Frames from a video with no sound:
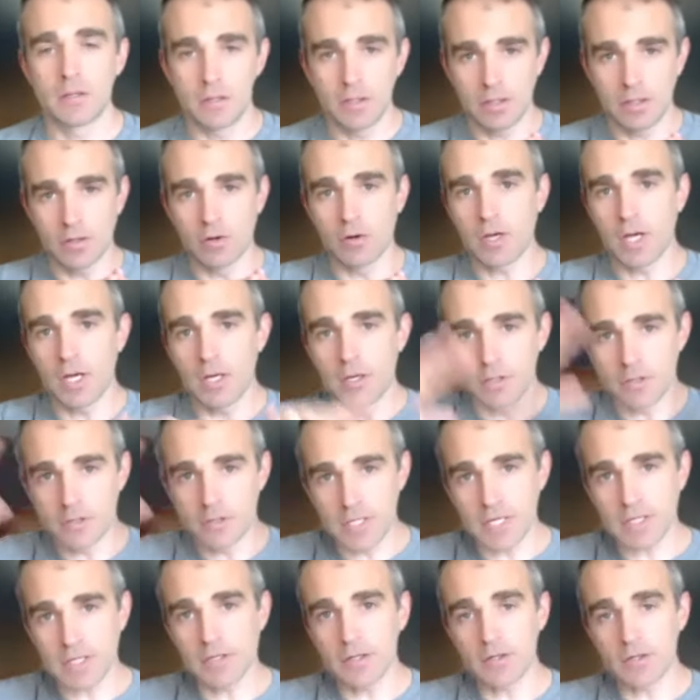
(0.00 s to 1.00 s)
okay, your
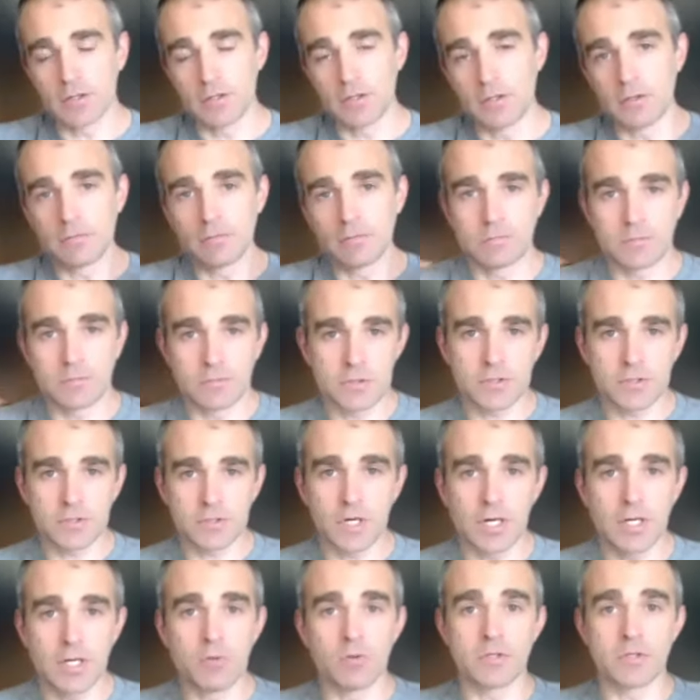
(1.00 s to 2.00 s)
technical
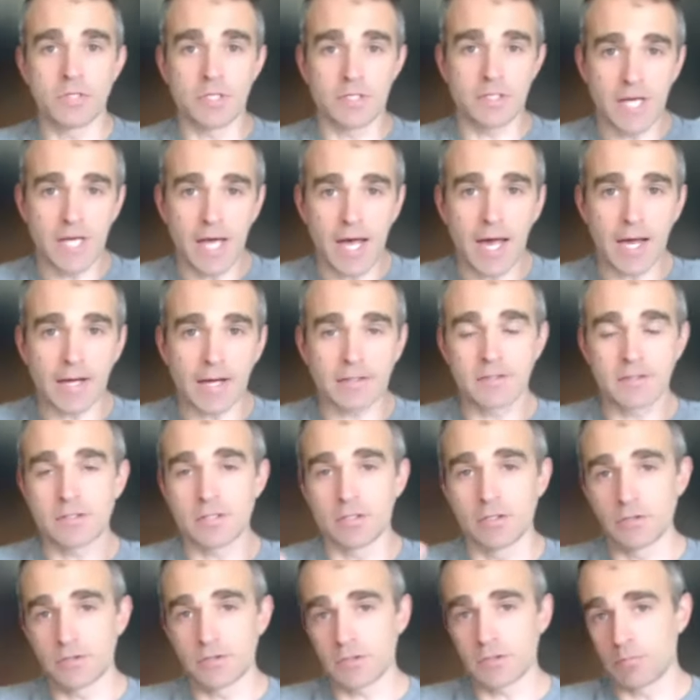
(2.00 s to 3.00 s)
study was intact
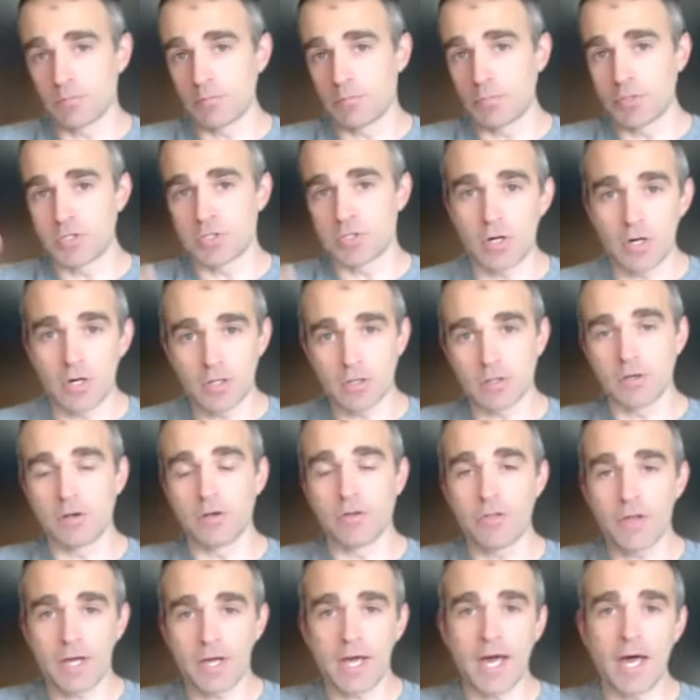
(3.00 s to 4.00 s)
until some bizarre little
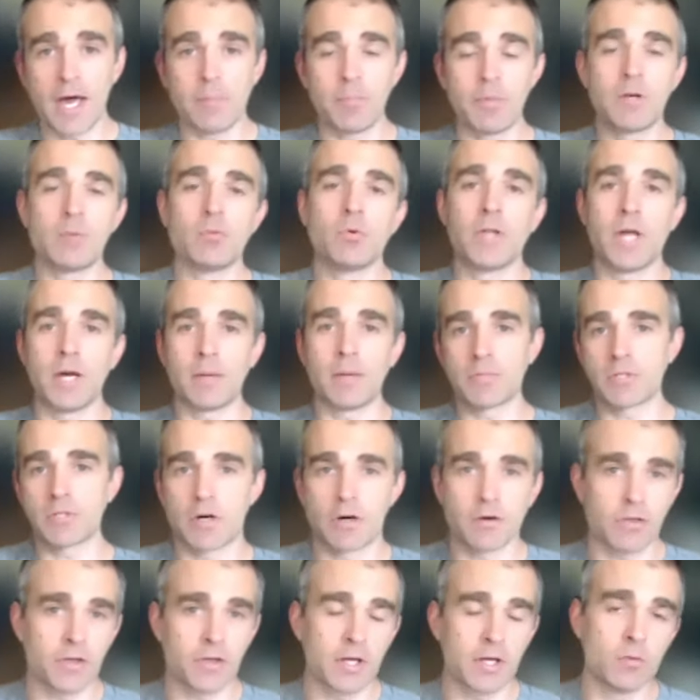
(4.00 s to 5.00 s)
thing happened. Well, that
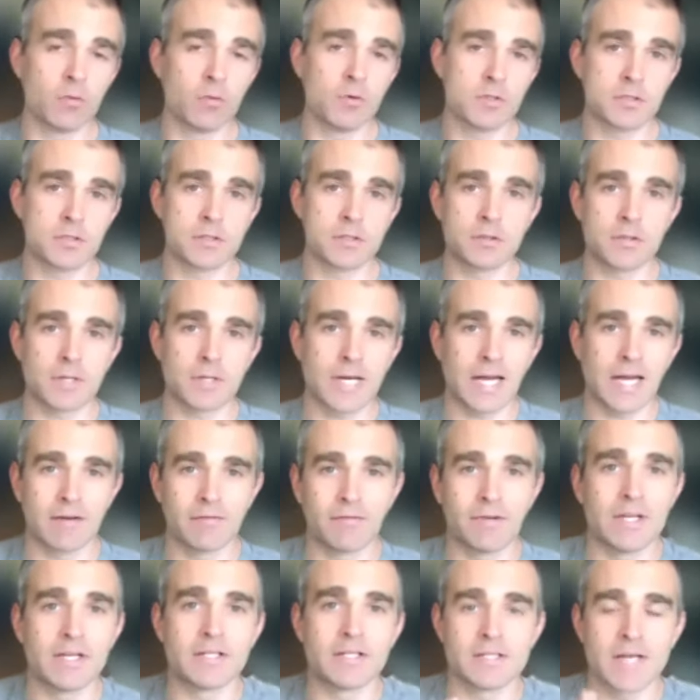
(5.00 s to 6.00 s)
bizarre thing was kind
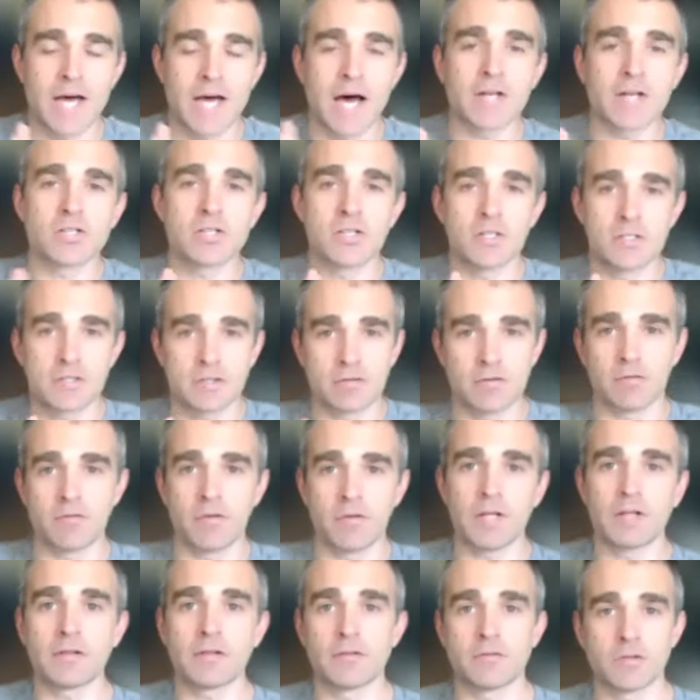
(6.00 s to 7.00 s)
of an exogenous
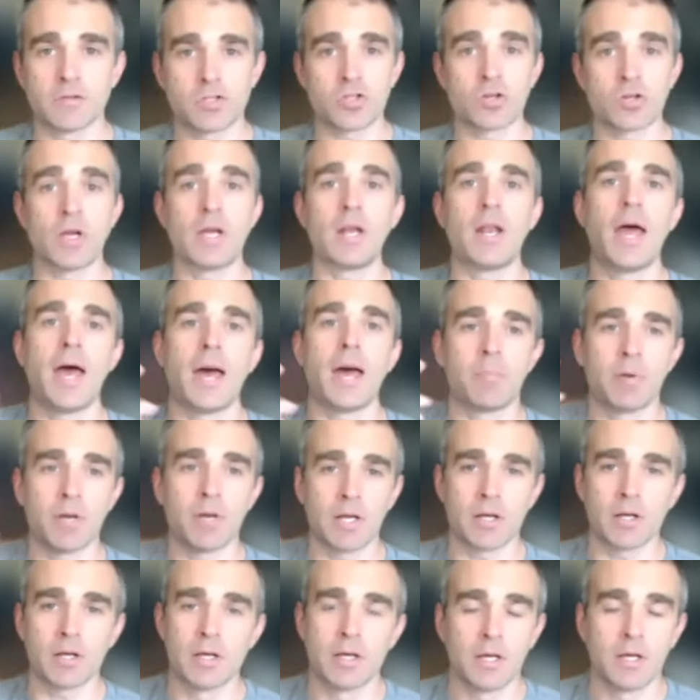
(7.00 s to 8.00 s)
event of a trade
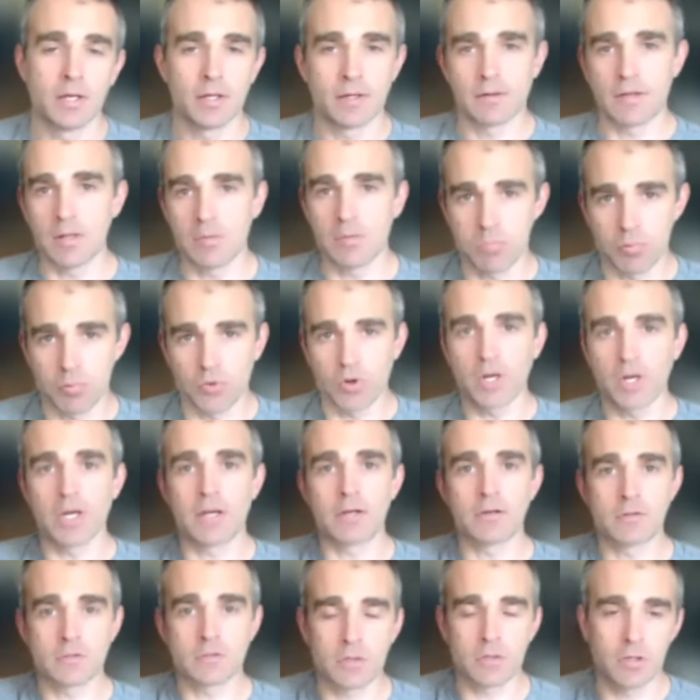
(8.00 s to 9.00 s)
happening. Didn't
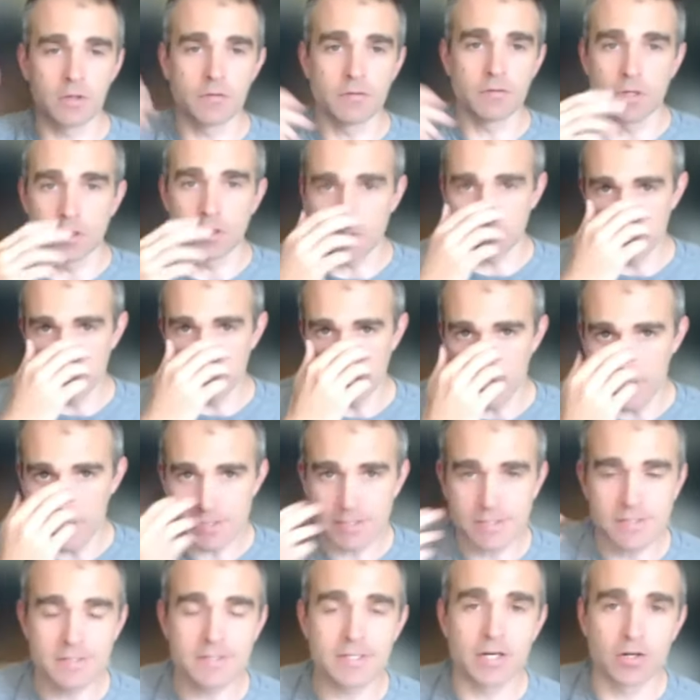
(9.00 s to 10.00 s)
break sort of
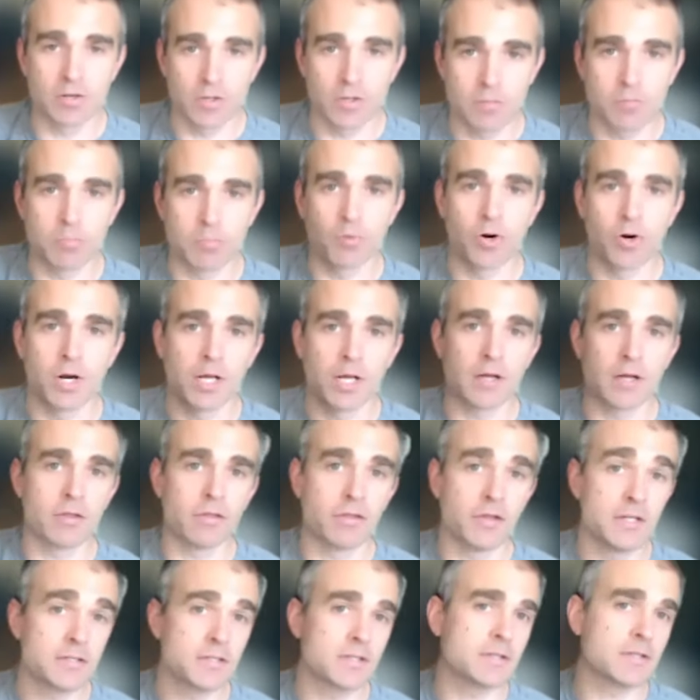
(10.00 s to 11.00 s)
necessarily break a
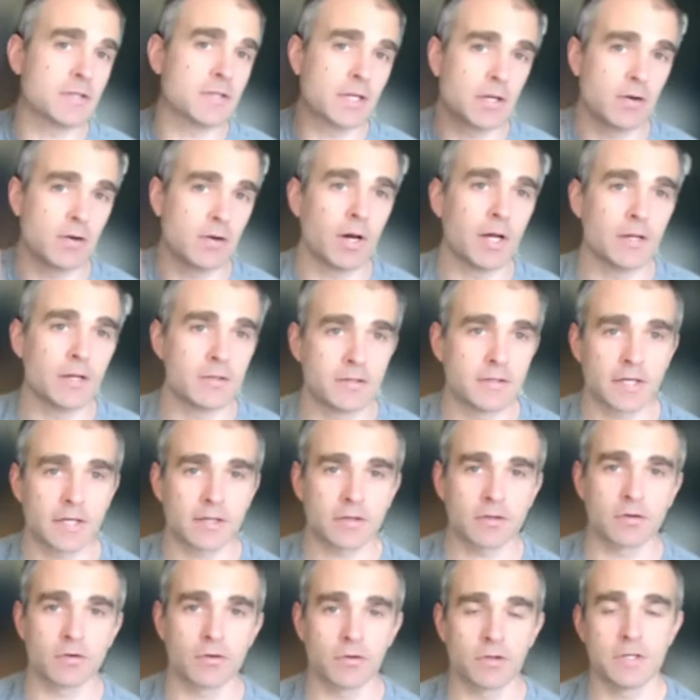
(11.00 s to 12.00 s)
thesis that you had, a
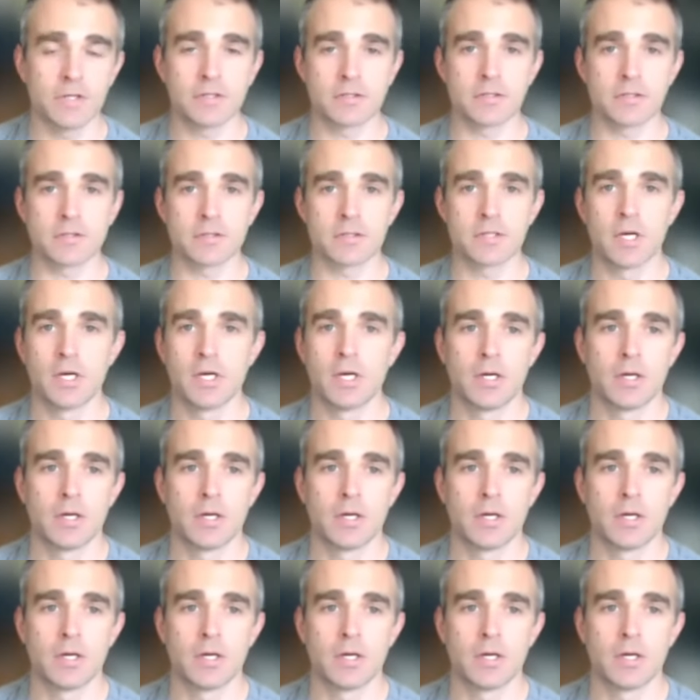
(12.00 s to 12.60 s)
technical thesis.